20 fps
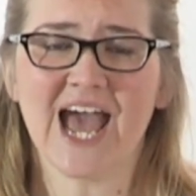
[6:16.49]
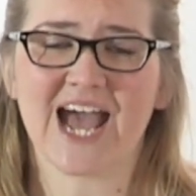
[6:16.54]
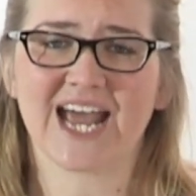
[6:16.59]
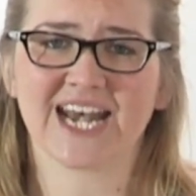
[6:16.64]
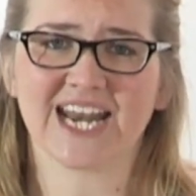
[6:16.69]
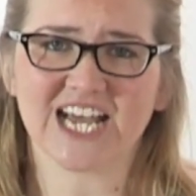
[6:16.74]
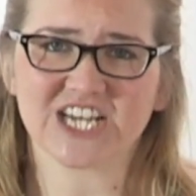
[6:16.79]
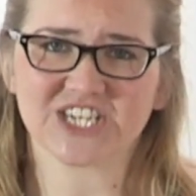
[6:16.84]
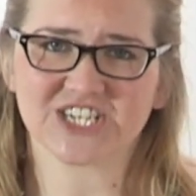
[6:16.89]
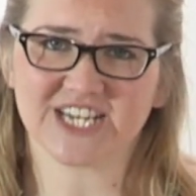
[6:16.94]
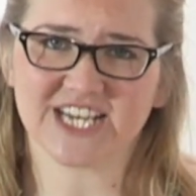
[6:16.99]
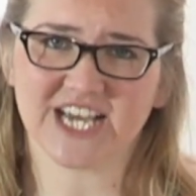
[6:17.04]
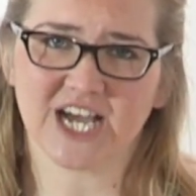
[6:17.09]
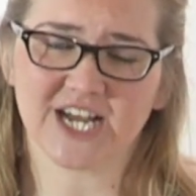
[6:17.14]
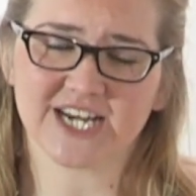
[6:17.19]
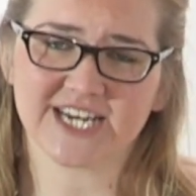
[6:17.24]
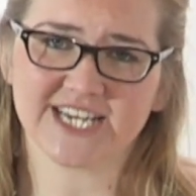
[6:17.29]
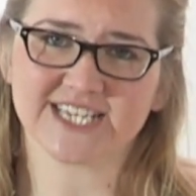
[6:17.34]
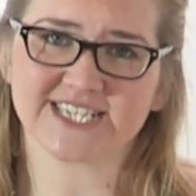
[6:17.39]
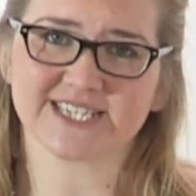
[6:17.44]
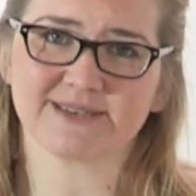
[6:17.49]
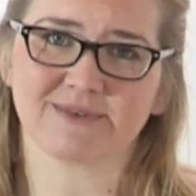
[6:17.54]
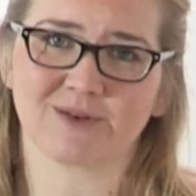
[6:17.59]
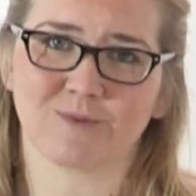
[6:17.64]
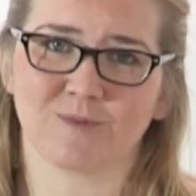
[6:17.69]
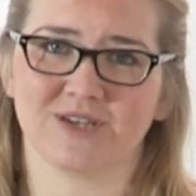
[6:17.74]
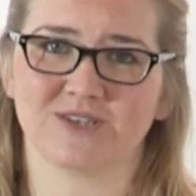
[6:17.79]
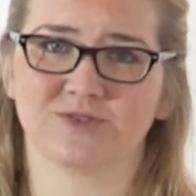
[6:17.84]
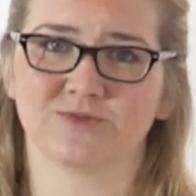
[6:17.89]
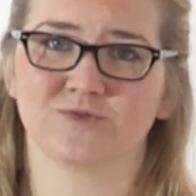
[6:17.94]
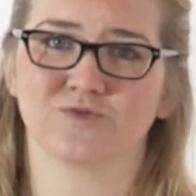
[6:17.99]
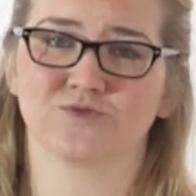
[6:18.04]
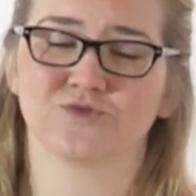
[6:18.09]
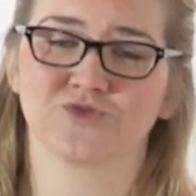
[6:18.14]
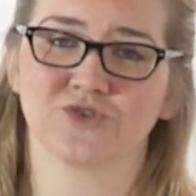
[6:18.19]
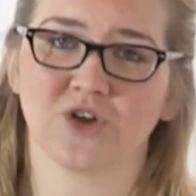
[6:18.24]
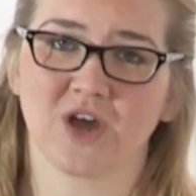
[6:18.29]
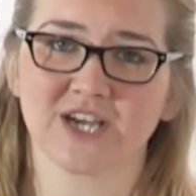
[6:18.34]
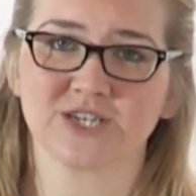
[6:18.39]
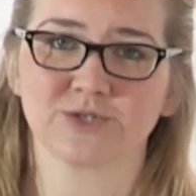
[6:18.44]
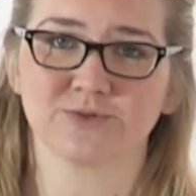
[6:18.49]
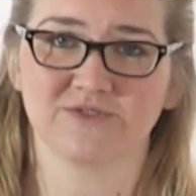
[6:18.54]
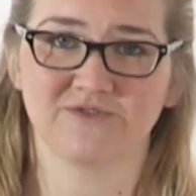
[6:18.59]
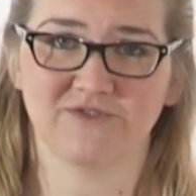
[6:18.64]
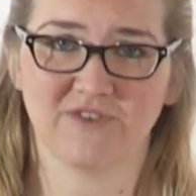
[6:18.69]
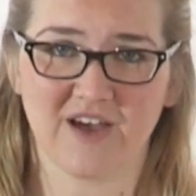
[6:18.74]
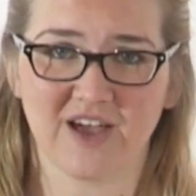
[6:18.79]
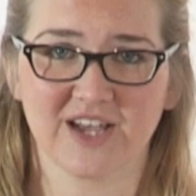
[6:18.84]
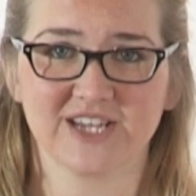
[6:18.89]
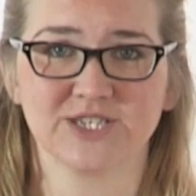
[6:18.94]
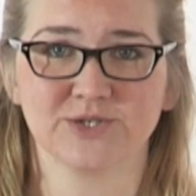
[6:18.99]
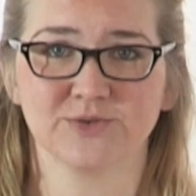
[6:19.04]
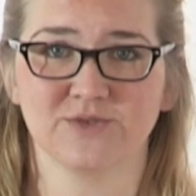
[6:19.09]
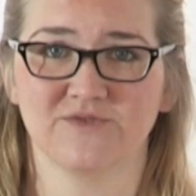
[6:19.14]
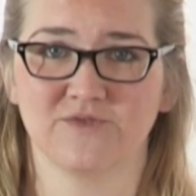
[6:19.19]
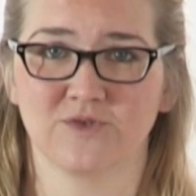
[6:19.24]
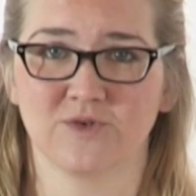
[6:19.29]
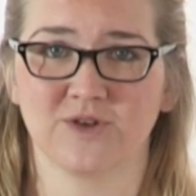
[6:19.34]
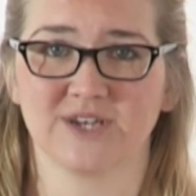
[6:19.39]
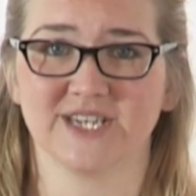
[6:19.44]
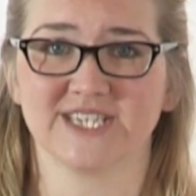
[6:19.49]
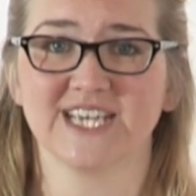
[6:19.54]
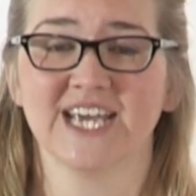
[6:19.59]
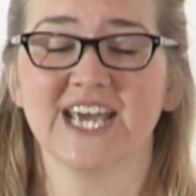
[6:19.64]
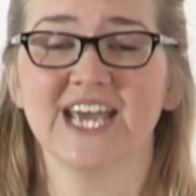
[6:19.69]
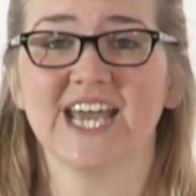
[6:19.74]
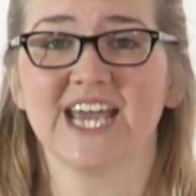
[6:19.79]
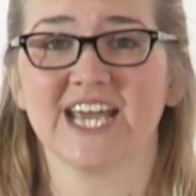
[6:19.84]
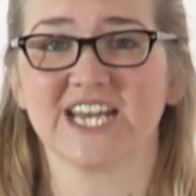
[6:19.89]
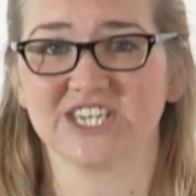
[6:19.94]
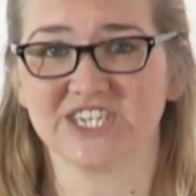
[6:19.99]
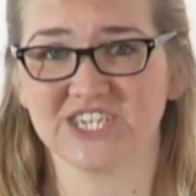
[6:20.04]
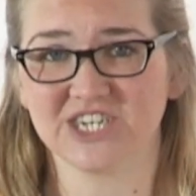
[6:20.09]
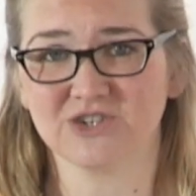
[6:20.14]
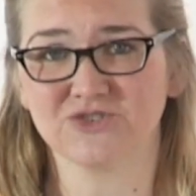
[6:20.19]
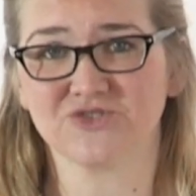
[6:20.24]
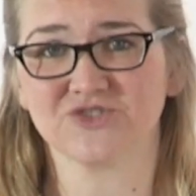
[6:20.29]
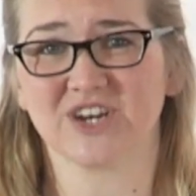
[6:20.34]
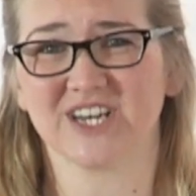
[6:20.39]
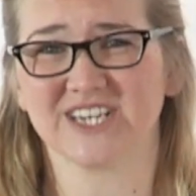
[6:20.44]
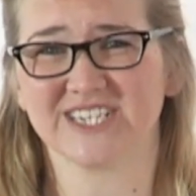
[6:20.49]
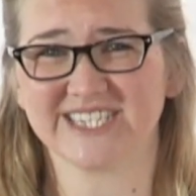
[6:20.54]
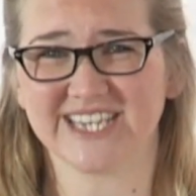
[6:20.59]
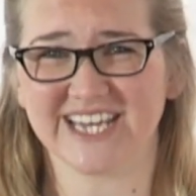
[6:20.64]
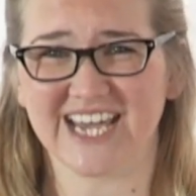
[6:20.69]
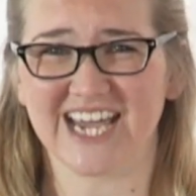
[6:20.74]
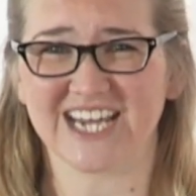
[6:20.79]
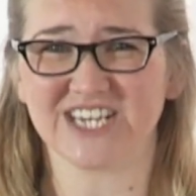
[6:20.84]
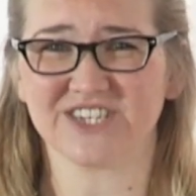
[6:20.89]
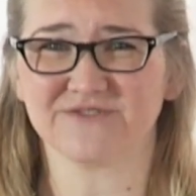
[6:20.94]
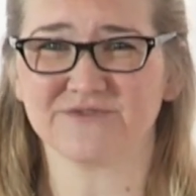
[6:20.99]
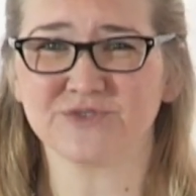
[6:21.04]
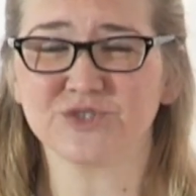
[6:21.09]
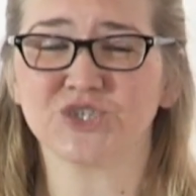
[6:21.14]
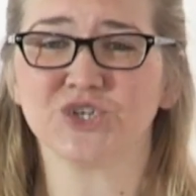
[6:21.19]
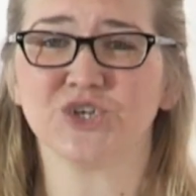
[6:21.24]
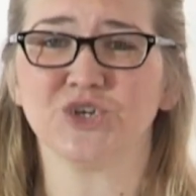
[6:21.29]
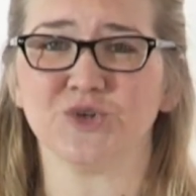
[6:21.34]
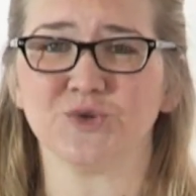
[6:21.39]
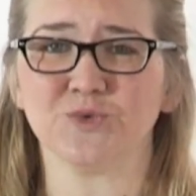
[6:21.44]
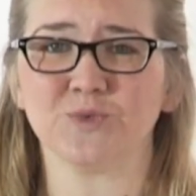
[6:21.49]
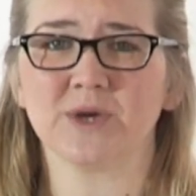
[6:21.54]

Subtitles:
And actually honey is something we try to advise you avoid in children under the age of 2.